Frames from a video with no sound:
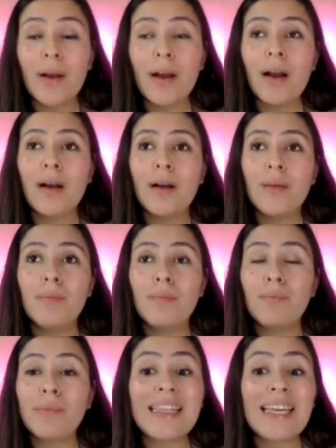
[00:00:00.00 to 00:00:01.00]

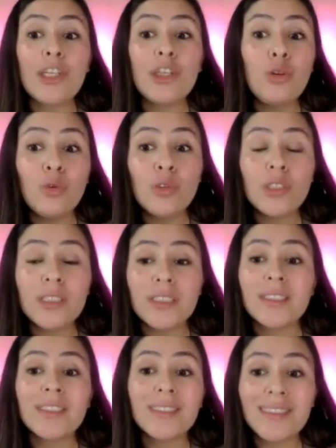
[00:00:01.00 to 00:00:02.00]
But they use the
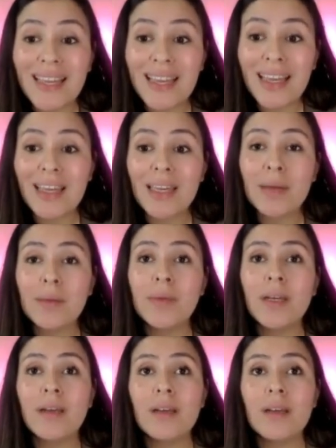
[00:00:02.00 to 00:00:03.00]
same
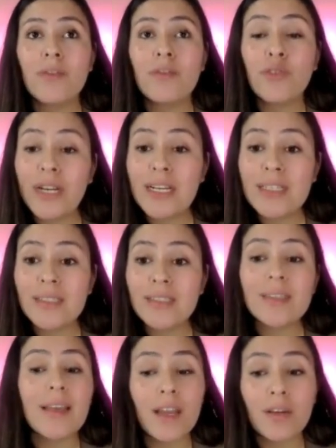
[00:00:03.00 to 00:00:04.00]

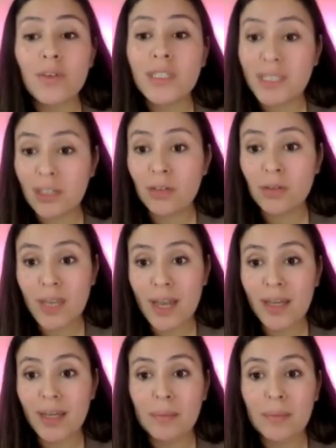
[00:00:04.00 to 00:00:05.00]
phrases every single
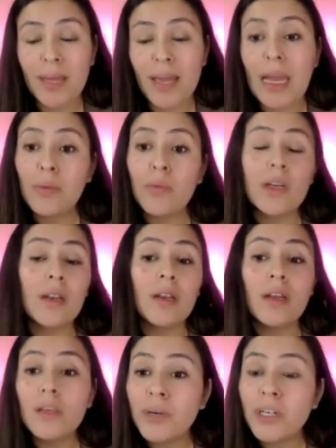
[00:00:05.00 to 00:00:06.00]
time. And when
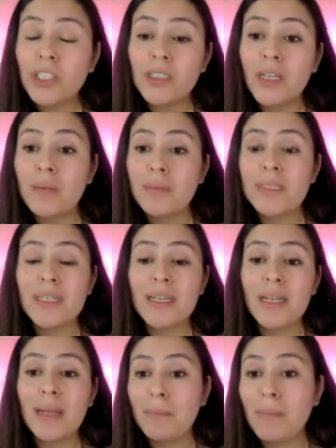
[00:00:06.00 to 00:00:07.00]
another person comes
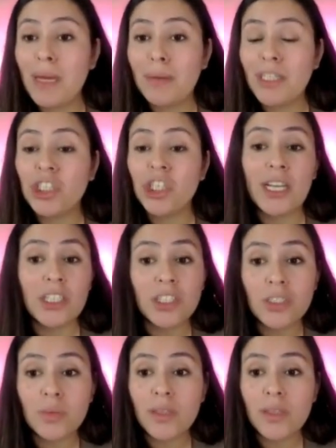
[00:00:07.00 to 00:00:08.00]
in and maybe
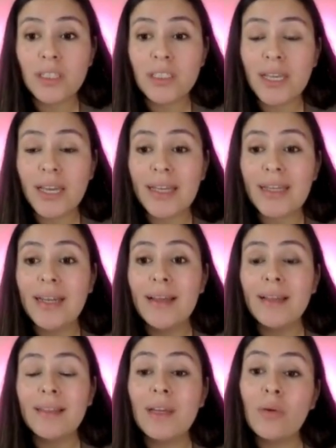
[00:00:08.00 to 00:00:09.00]
changes what they're saying,
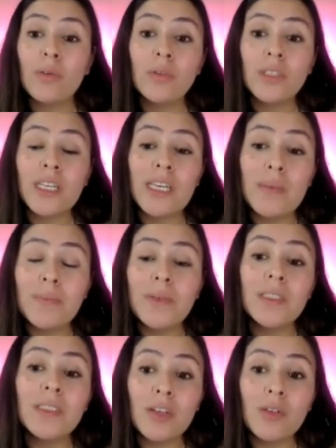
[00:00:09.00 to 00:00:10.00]
they will keep
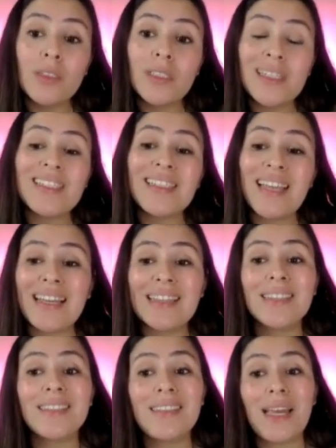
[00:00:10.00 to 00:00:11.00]
continuously saying
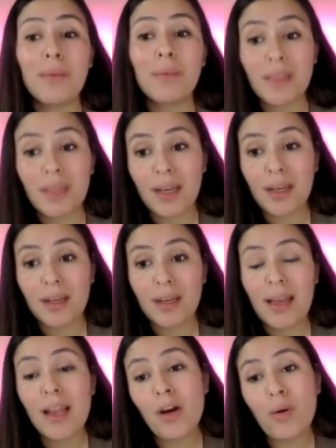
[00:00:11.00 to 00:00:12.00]
the same thing.
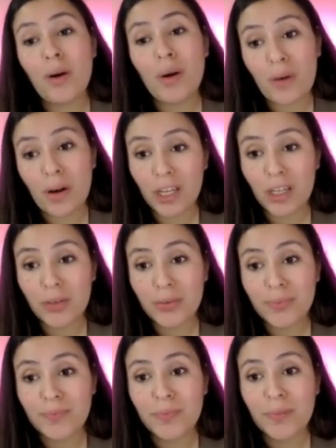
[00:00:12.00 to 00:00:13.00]
Hello, how are you?
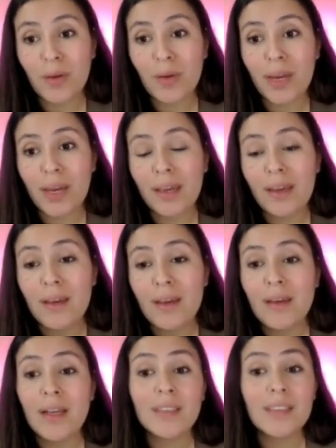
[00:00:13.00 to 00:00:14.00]
Okay.
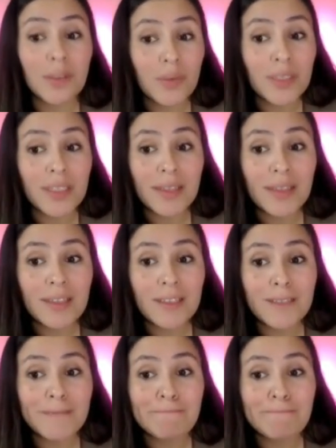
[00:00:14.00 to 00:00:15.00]
Has anyone seen
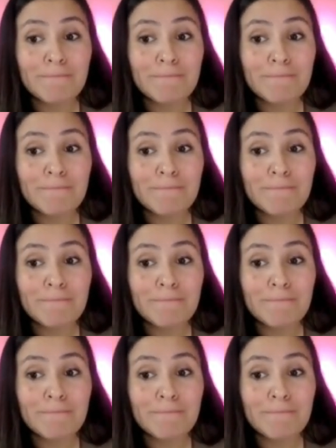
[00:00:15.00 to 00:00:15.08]
this?